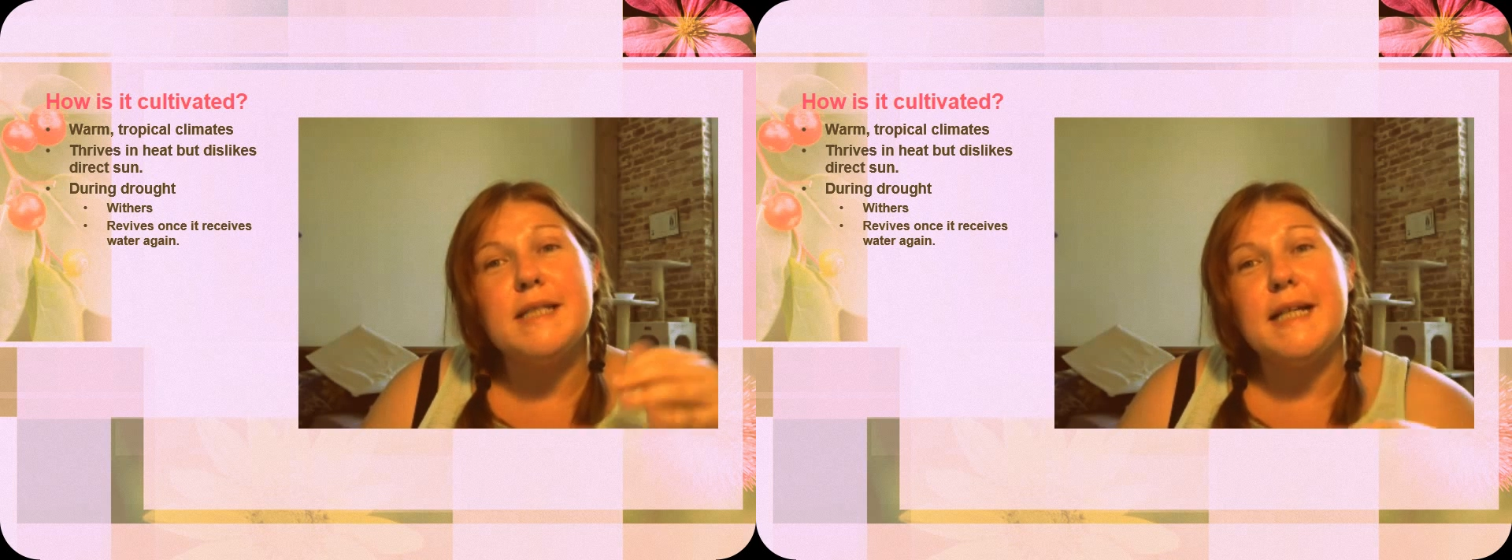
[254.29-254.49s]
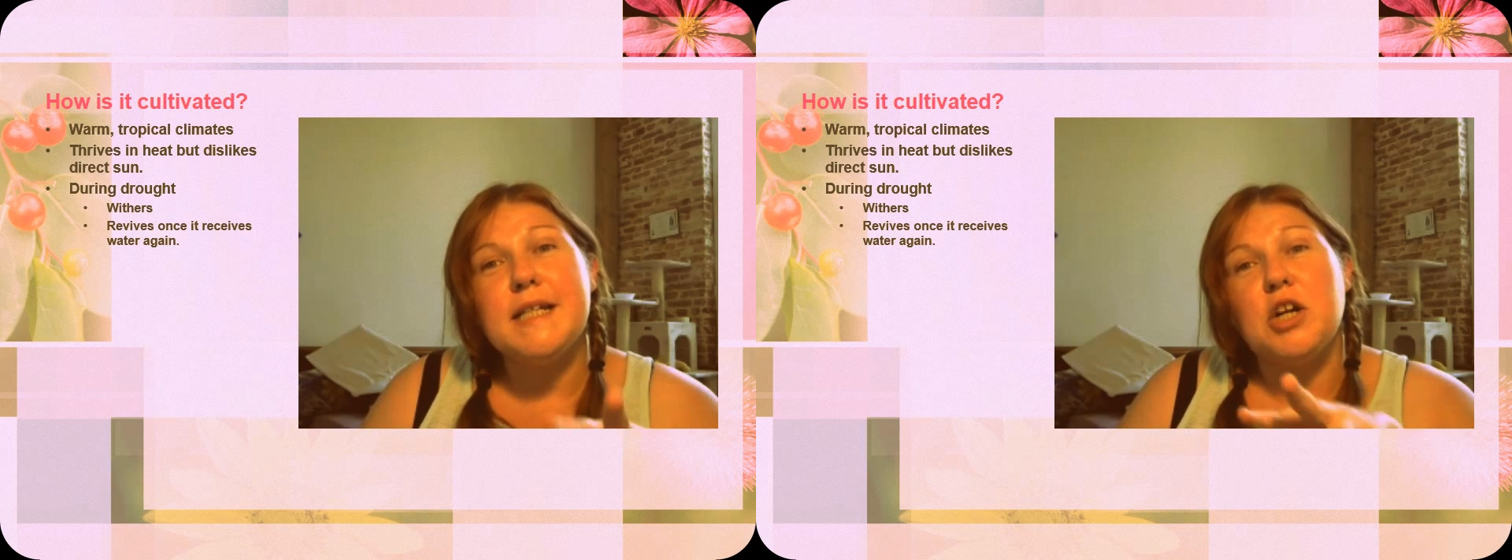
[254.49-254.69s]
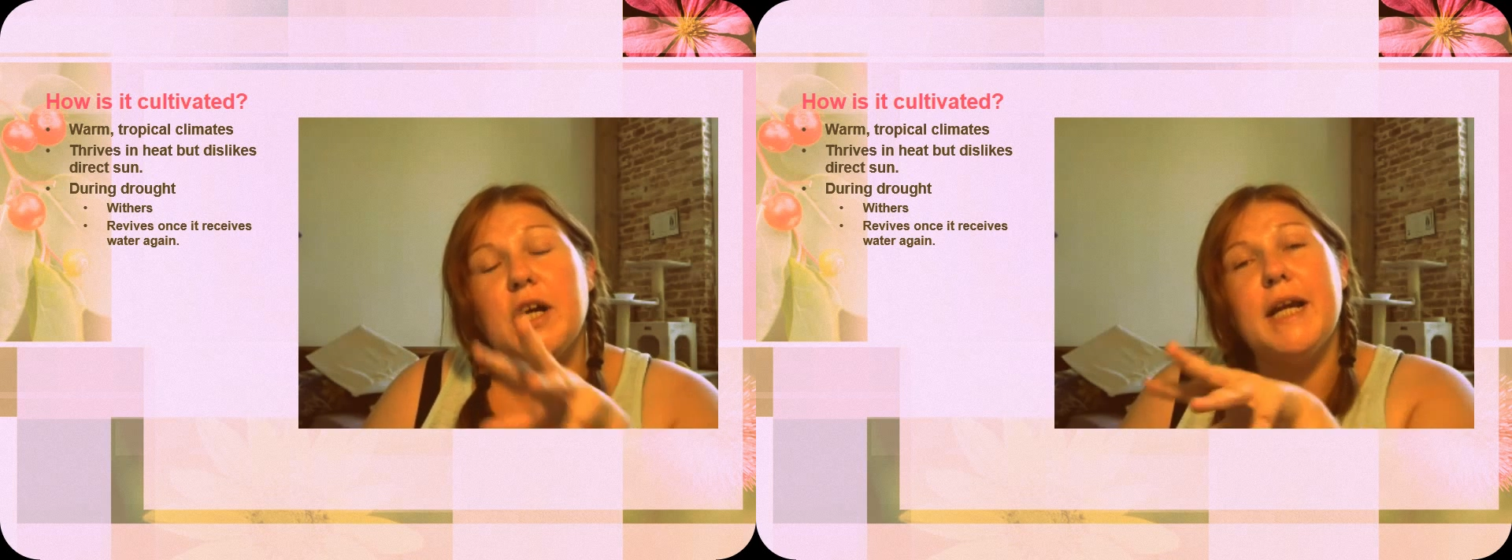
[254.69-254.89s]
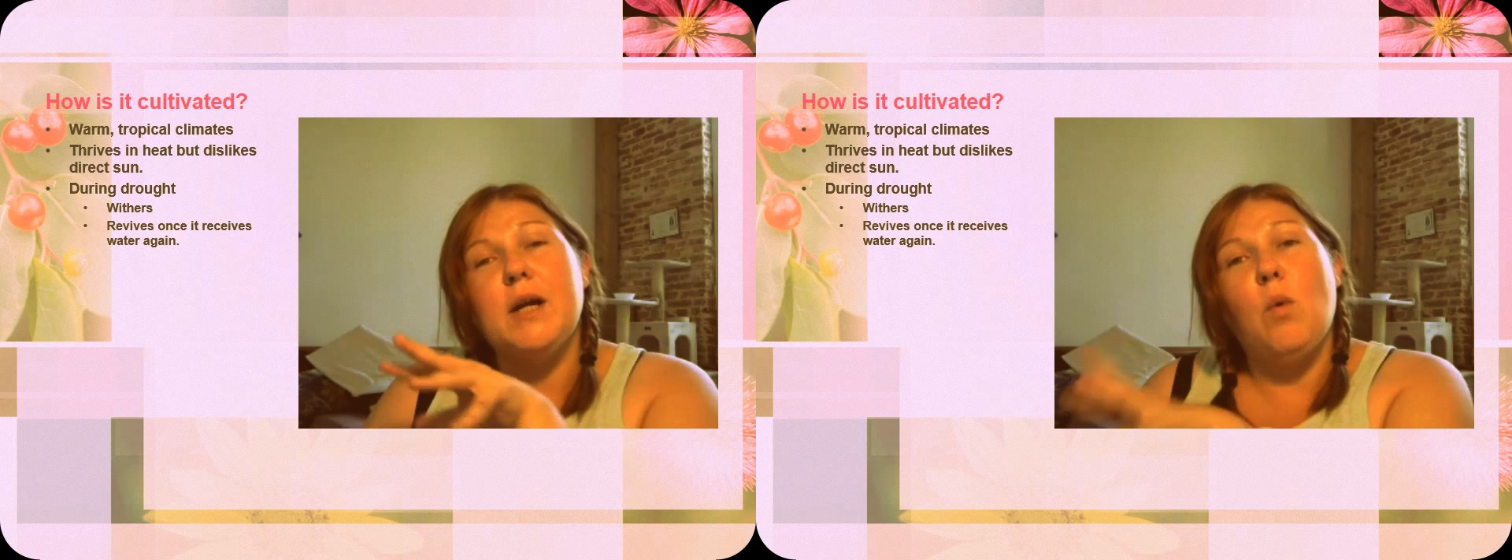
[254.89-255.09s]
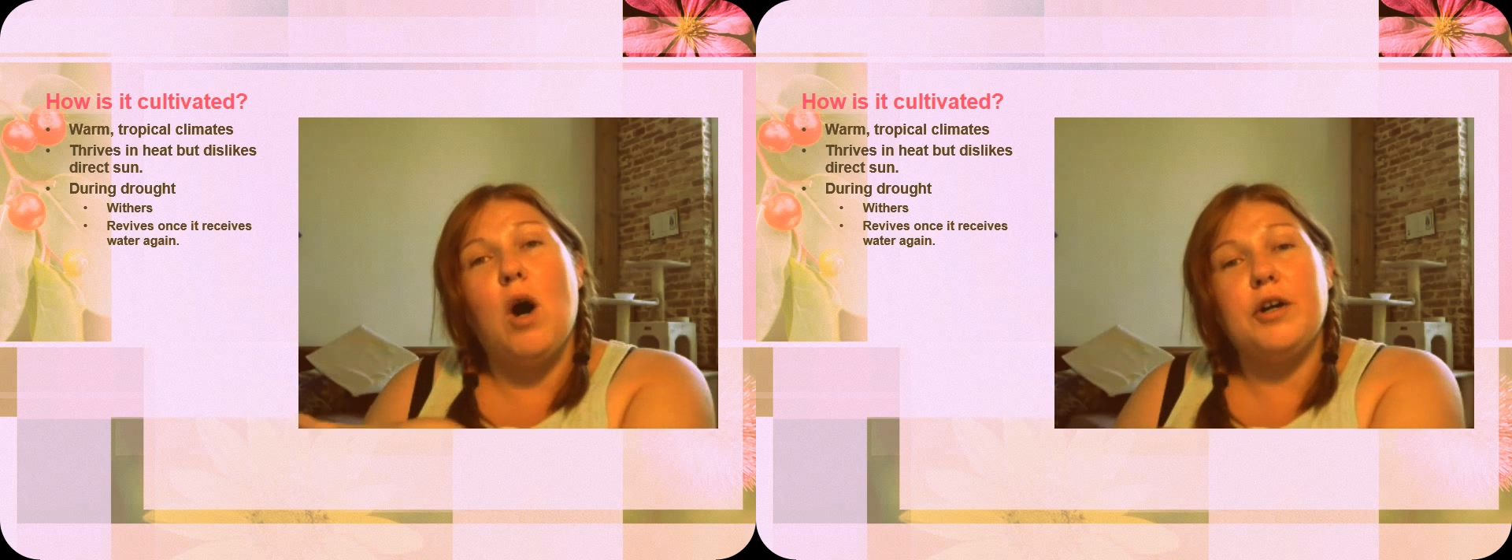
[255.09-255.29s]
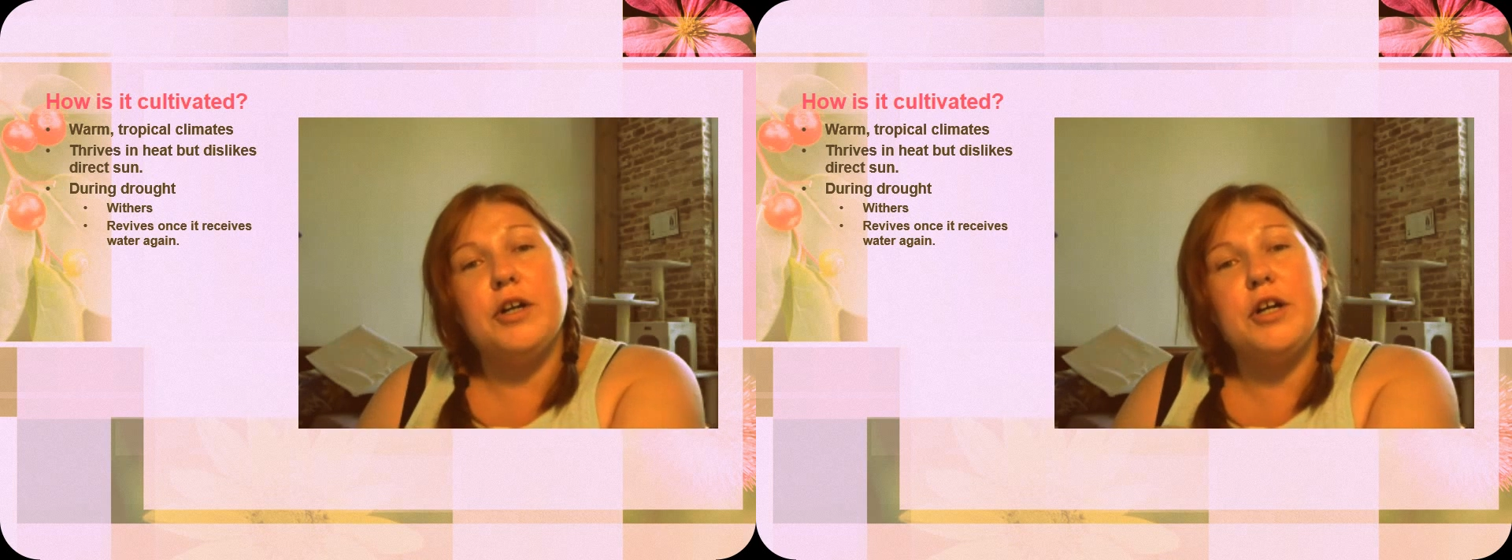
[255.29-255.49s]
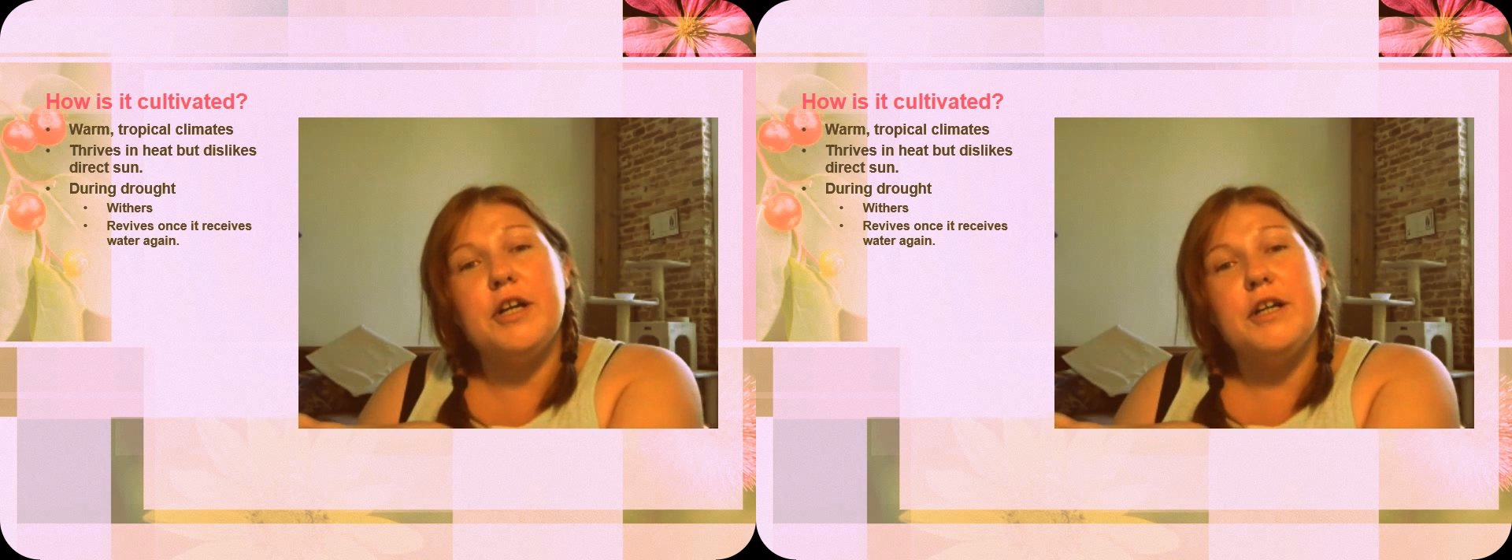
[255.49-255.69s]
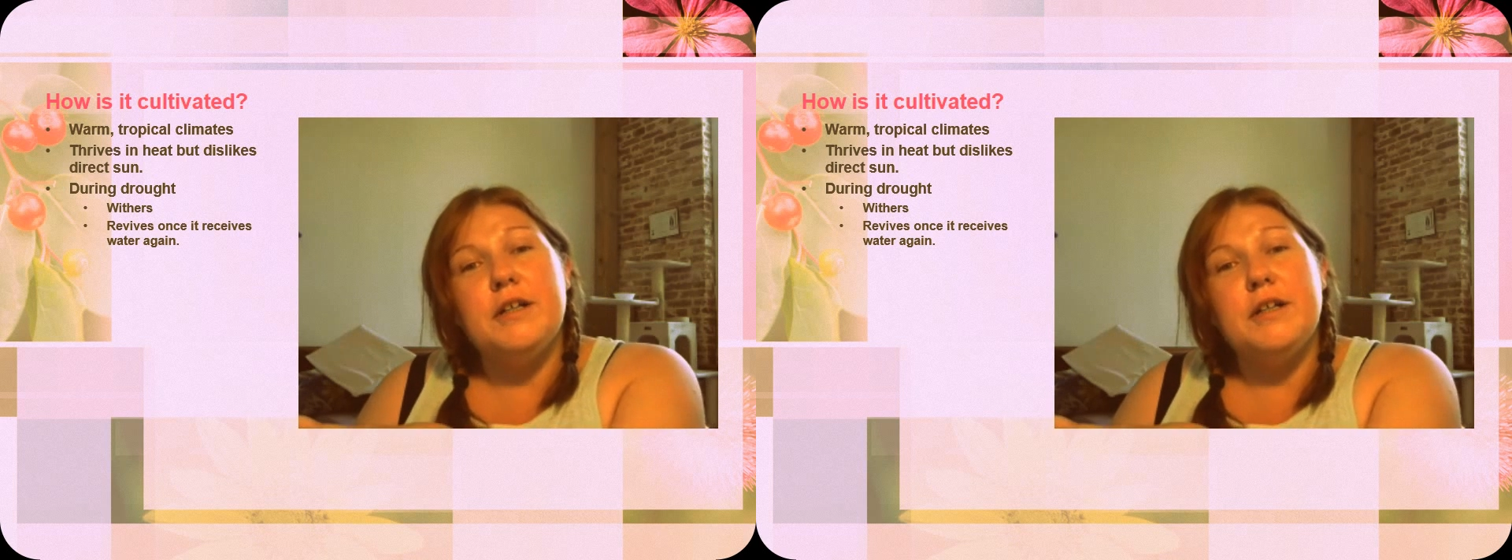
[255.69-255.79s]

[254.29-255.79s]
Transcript: they start getting watered,